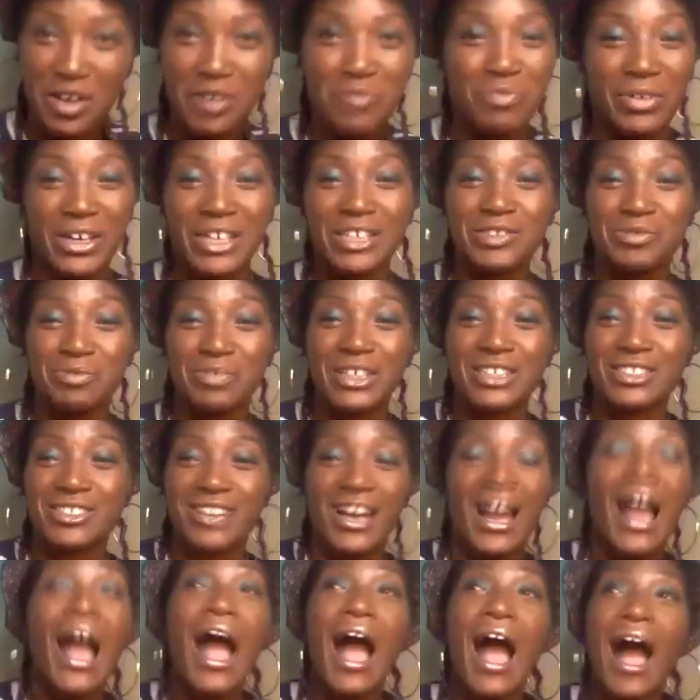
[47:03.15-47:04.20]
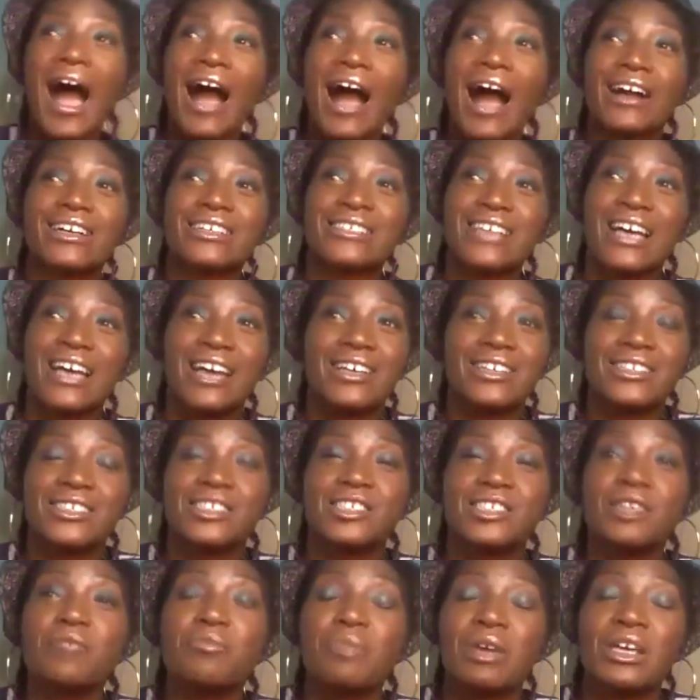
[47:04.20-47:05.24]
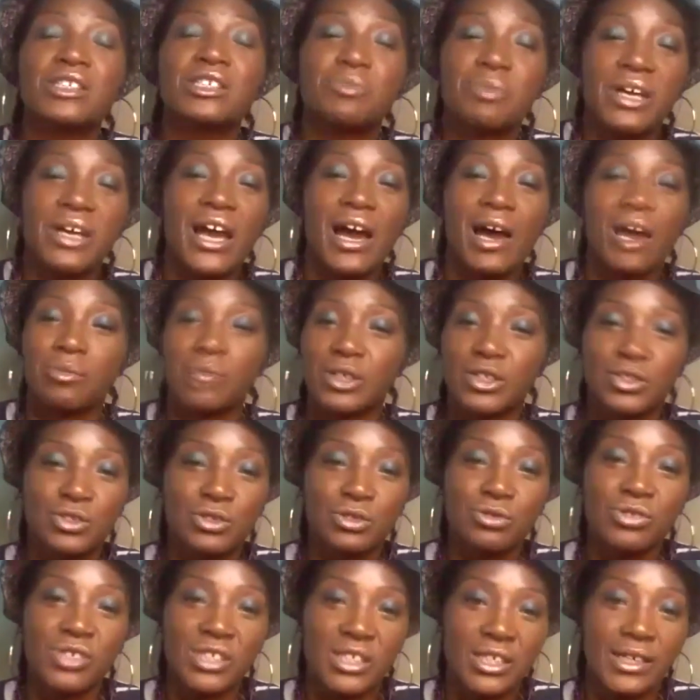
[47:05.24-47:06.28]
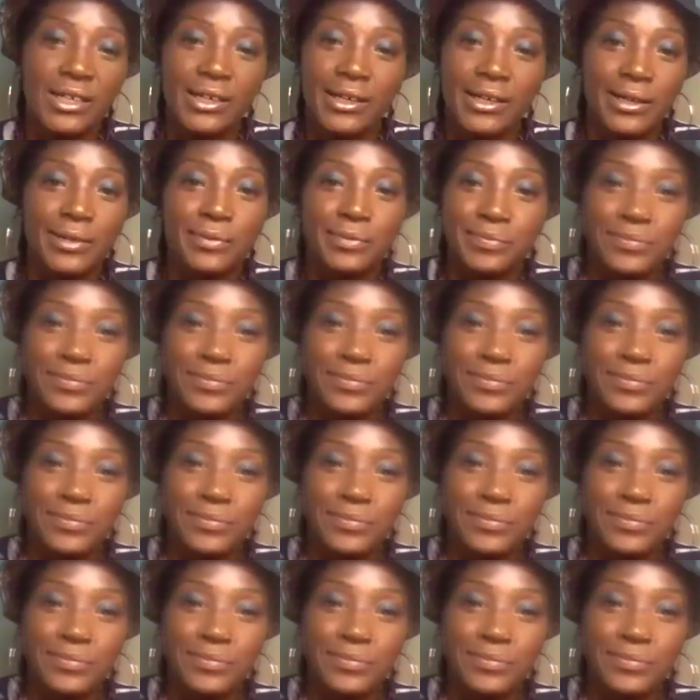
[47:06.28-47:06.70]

page picture, because it makes me happy too seeing it.